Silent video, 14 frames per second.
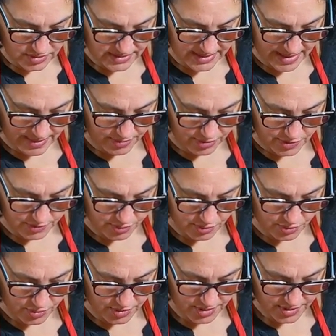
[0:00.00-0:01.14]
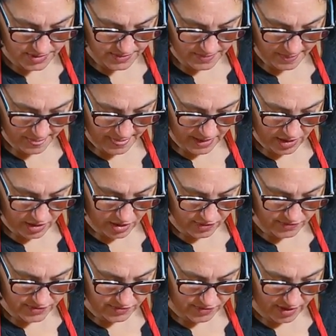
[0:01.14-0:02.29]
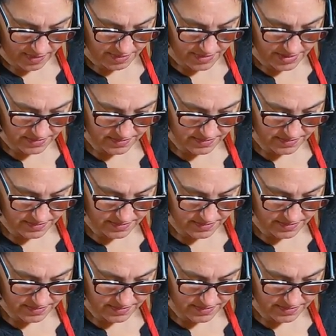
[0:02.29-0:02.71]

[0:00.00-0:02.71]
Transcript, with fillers: tablespoons of the rum.